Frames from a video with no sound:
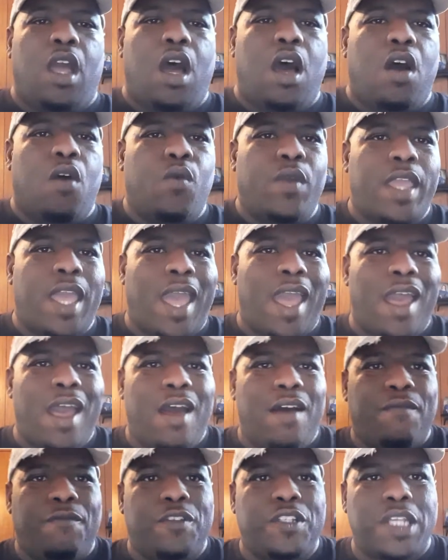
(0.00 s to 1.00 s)
We
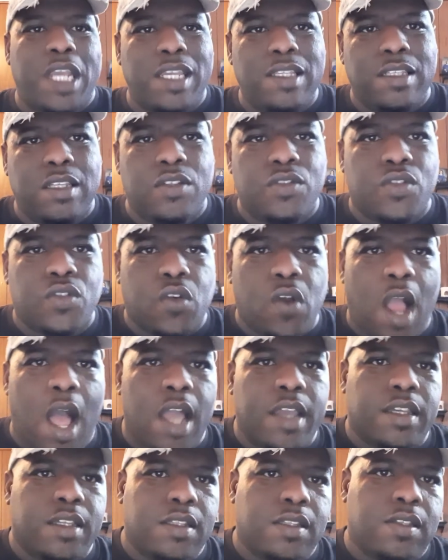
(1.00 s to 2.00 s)
have Jason
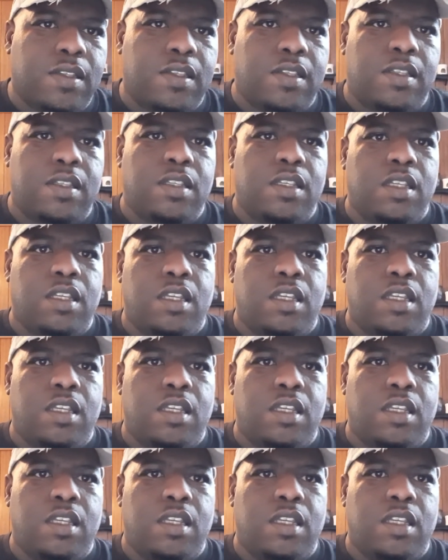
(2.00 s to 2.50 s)
Scroggins,